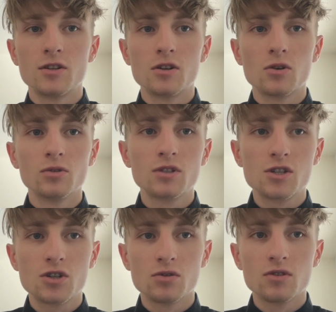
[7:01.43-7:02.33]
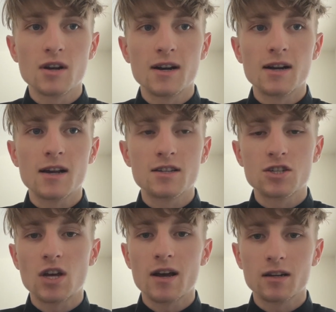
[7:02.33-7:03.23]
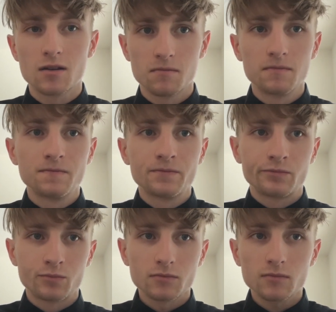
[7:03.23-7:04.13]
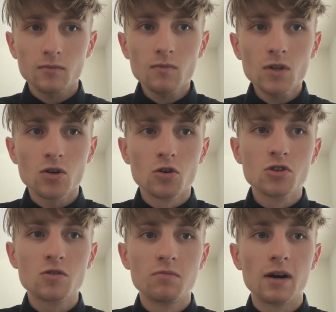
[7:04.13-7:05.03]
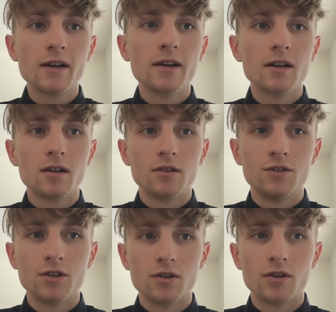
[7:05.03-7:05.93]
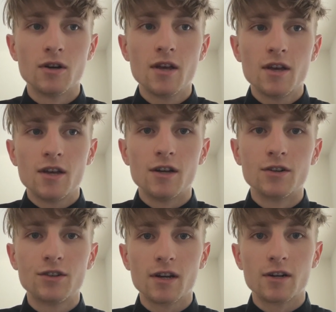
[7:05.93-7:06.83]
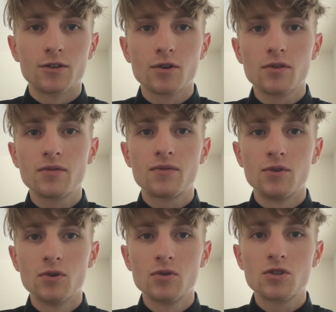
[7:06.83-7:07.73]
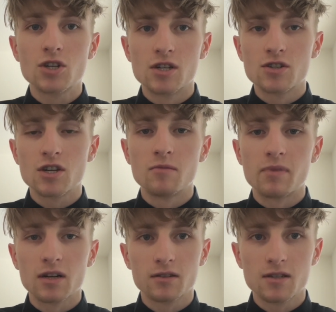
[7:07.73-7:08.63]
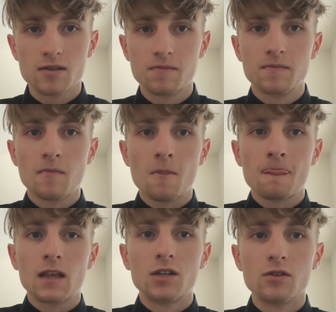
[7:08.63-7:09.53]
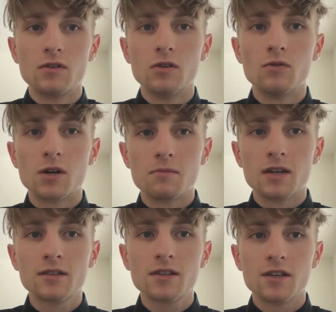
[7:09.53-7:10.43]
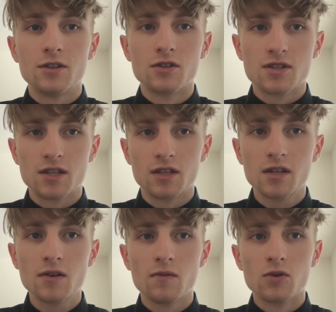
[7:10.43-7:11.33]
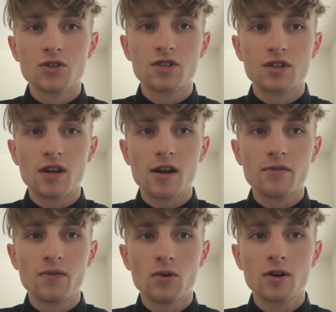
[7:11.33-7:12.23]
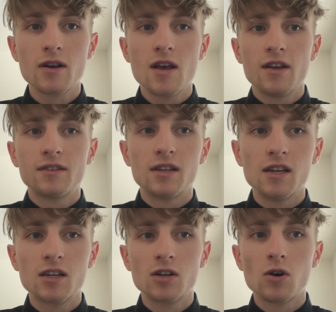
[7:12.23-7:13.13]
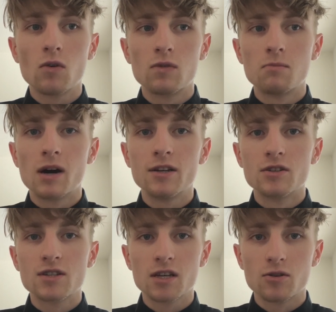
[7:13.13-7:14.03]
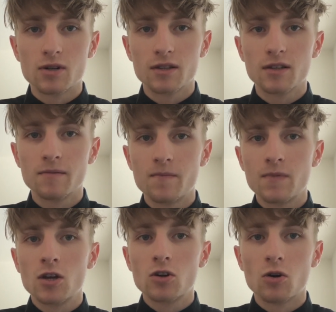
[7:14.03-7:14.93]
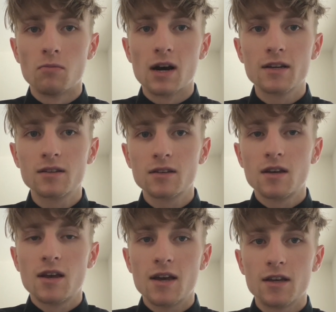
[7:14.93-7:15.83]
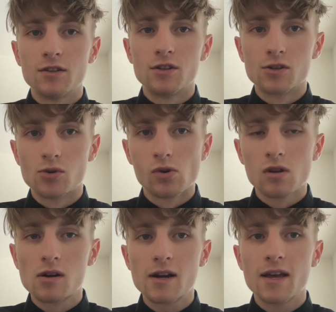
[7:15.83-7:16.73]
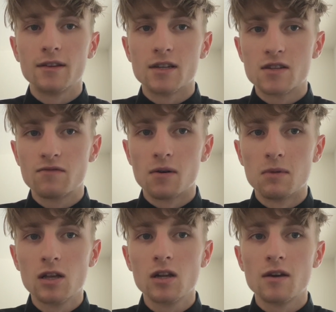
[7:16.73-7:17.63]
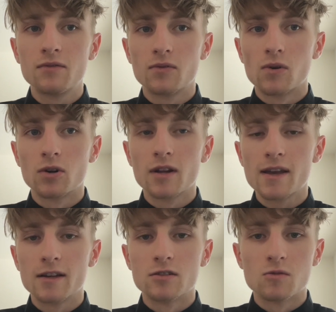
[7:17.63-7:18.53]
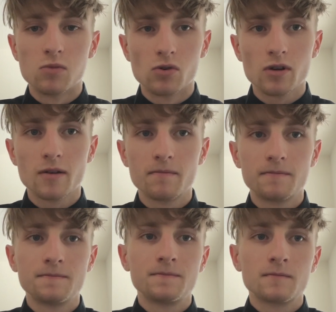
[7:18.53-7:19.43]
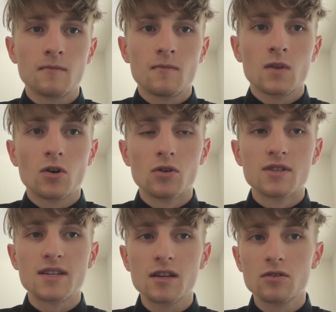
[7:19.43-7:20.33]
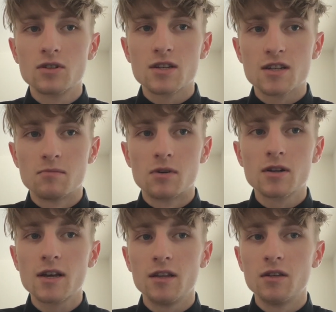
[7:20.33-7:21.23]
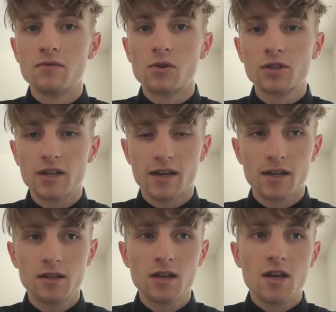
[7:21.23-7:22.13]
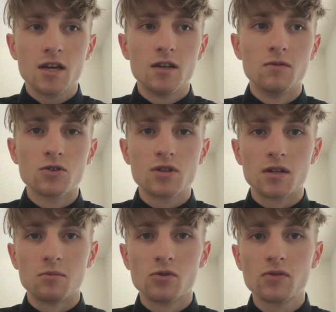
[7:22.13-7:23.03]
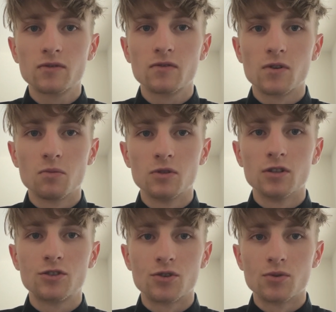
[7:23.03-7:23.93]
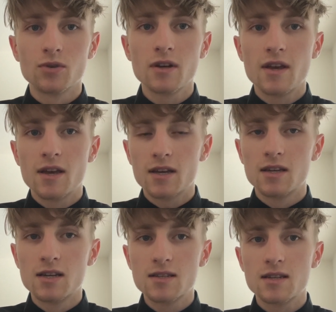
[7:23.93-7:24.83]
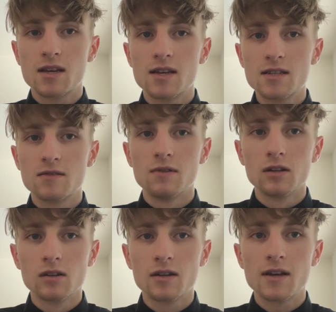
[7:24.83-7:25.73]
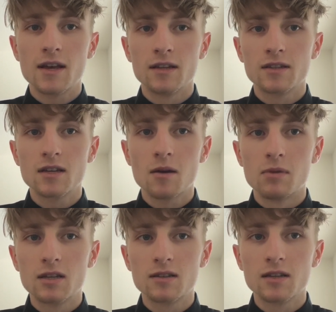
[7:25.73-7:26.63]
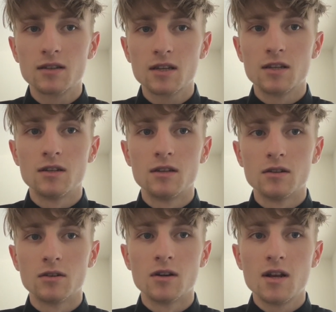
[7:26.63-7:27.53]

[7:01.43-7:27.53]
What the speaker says: the Constitutional Reichstag, caused by the hitherto few change in practice. The government in the city was therefore taken over by the security Comite, and the ruler and his family left for Innsbruck. On 2nd December 1848, he was removed from the throne against his will and abdicated in the